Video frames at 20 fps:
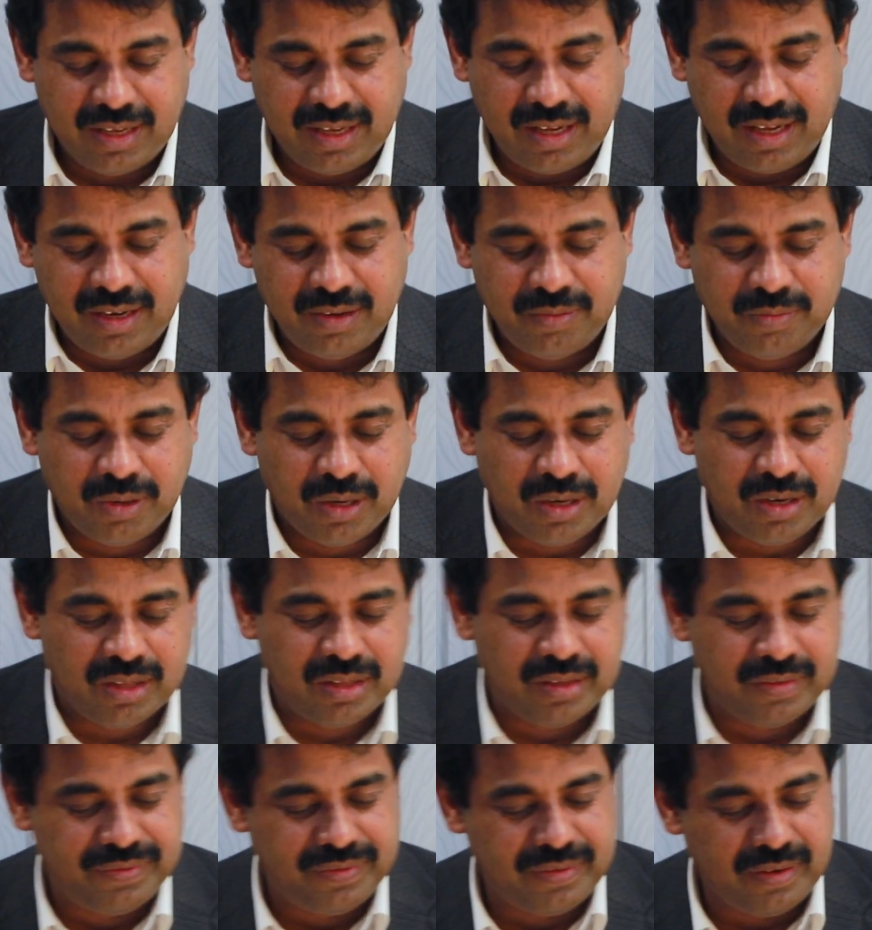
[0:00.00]
And what are
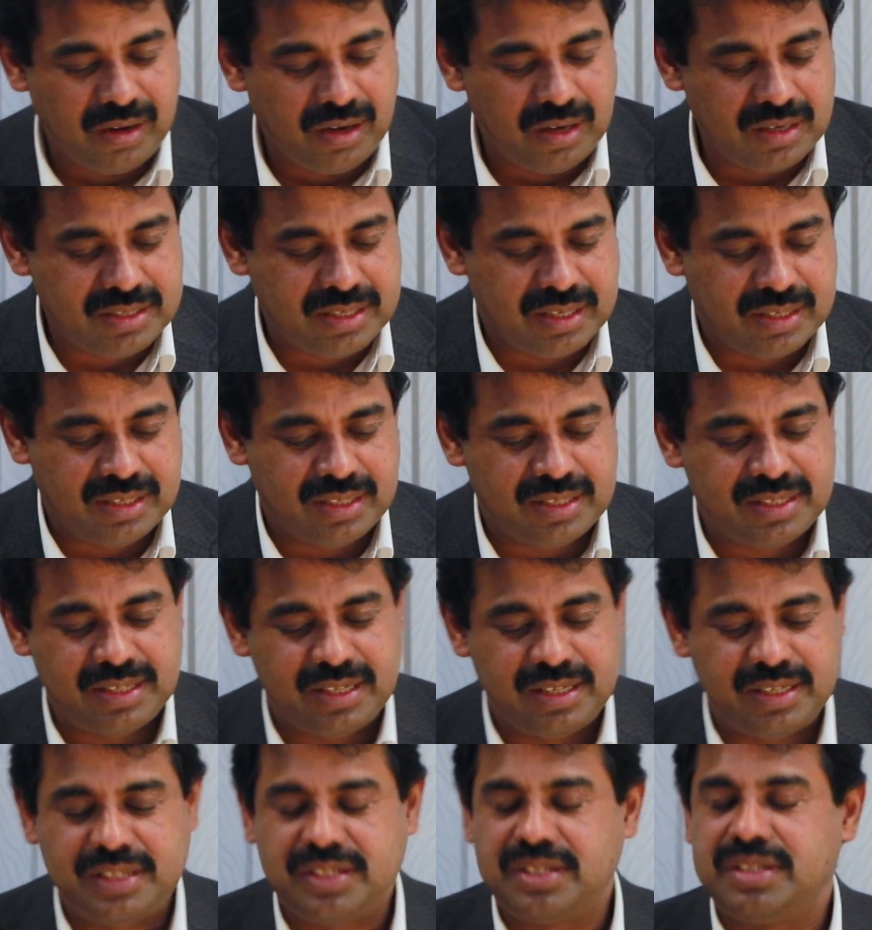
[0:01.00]
the flaws and the
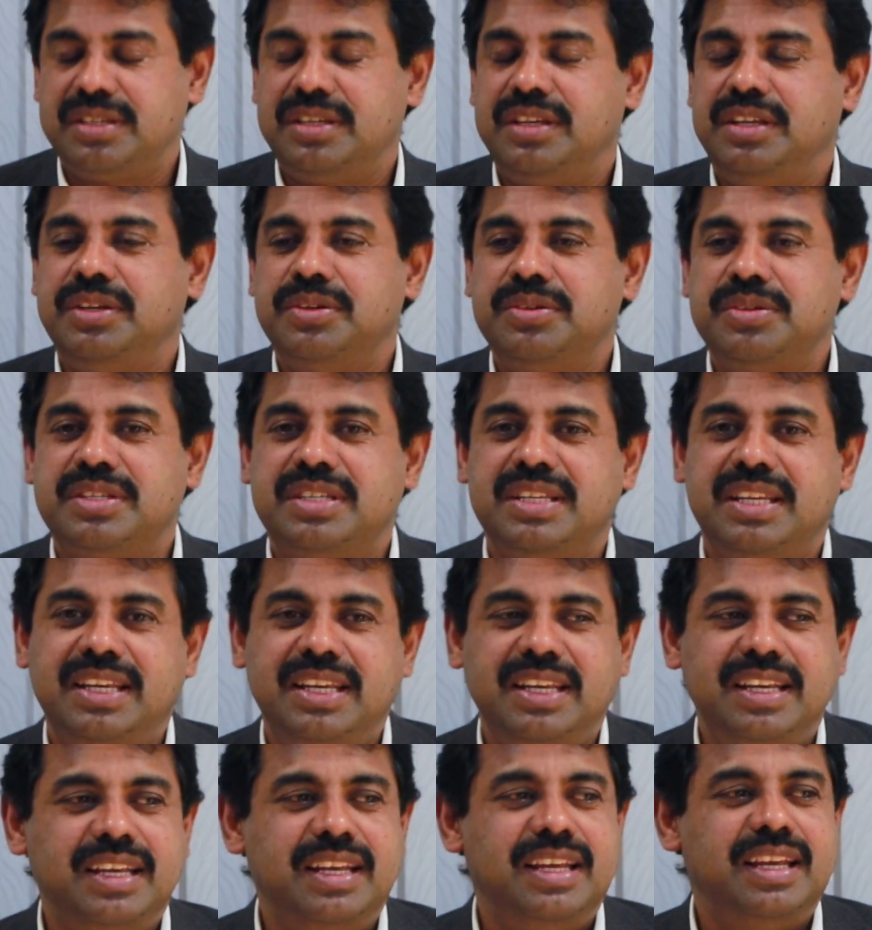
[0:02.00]
sins you
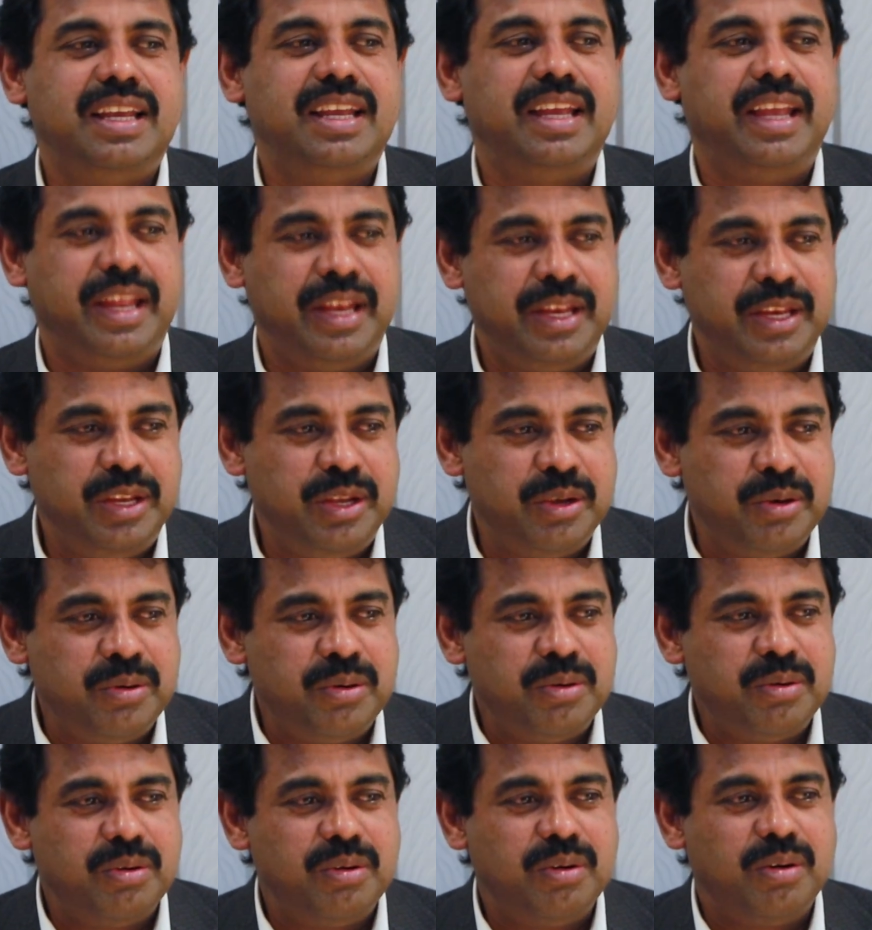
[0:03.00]
see in
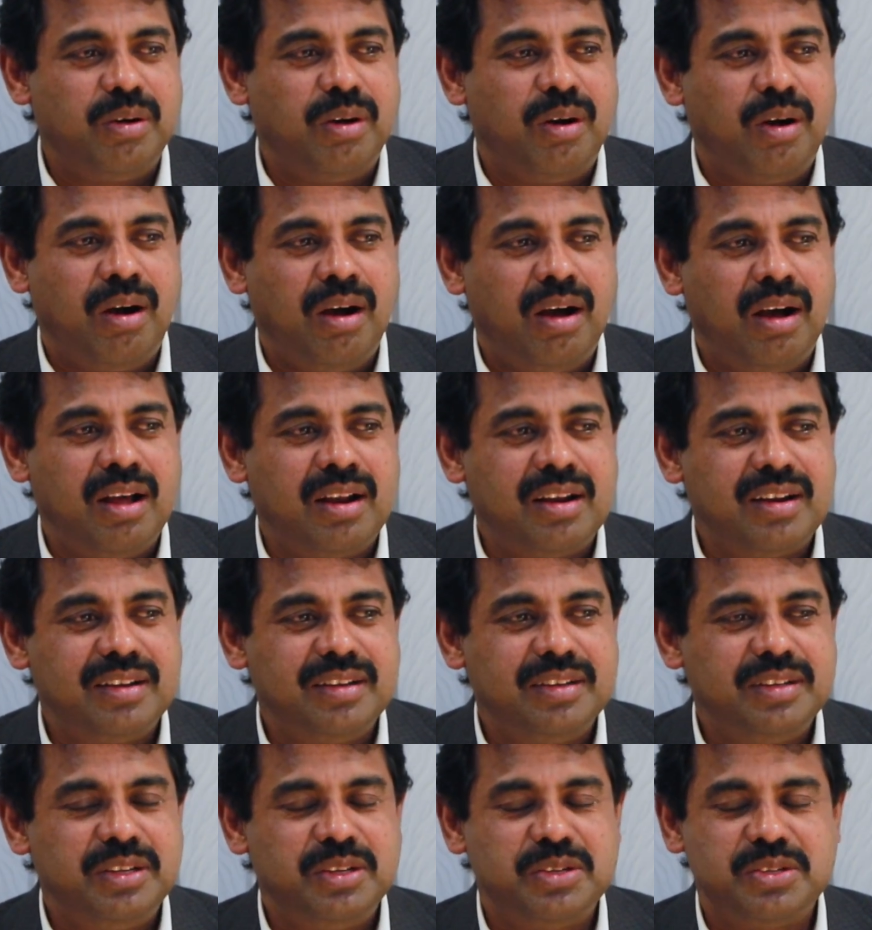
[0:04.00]
you or
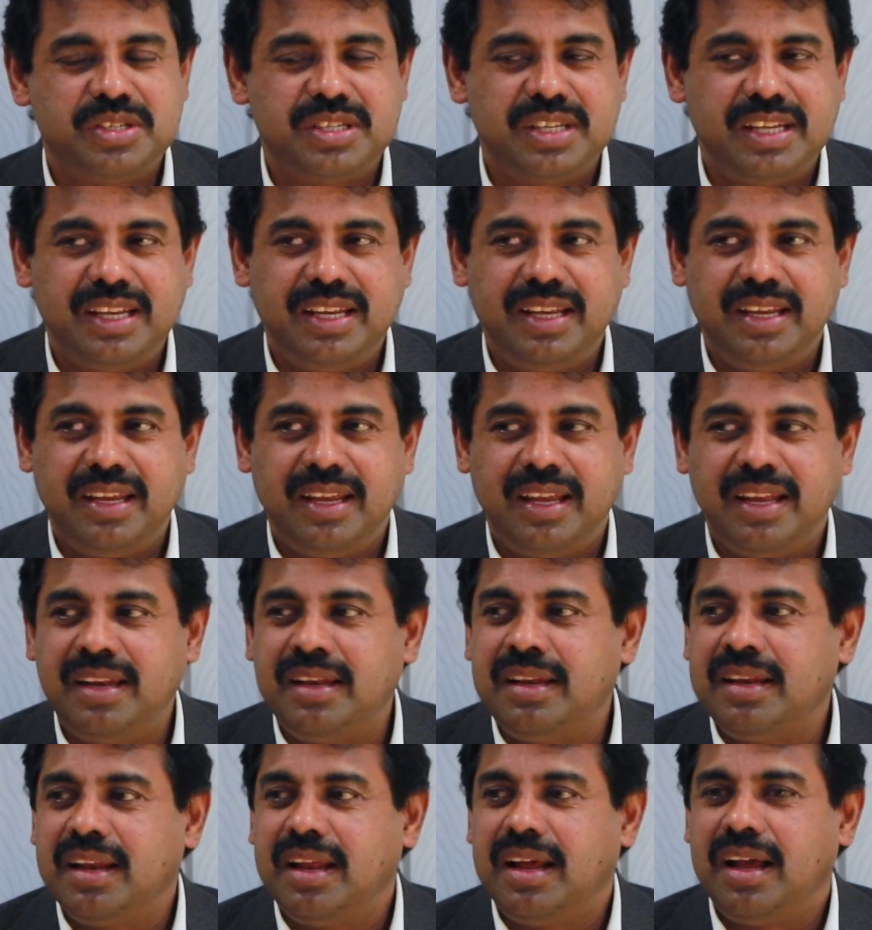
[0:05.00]
you see
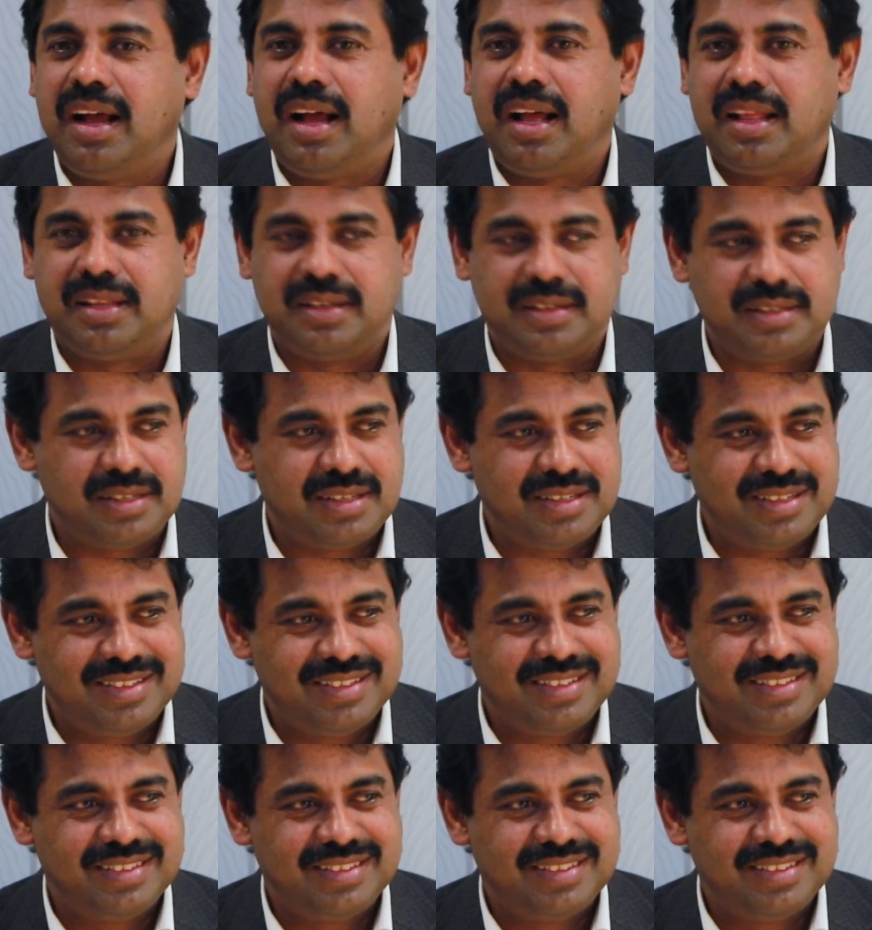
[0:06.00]
in others?